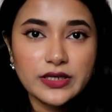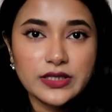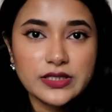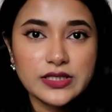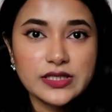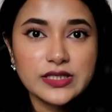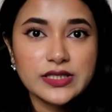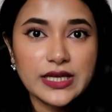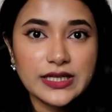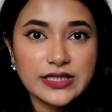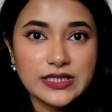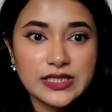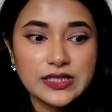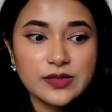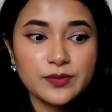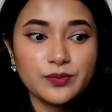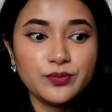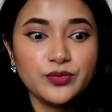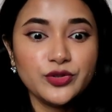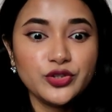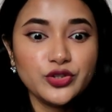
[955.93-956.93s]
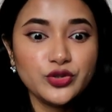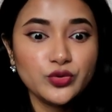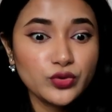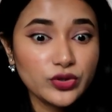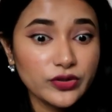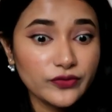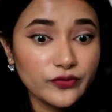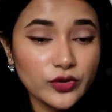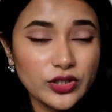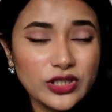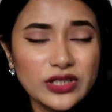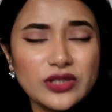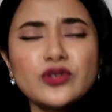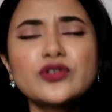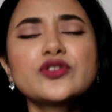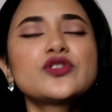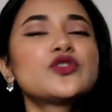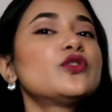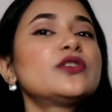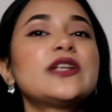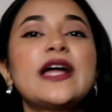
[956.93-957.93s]
It sets beautifully,
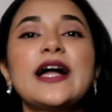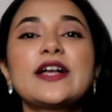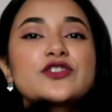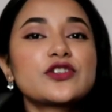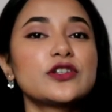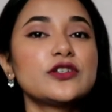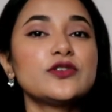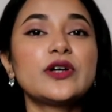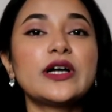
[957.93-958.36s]
looks so natural.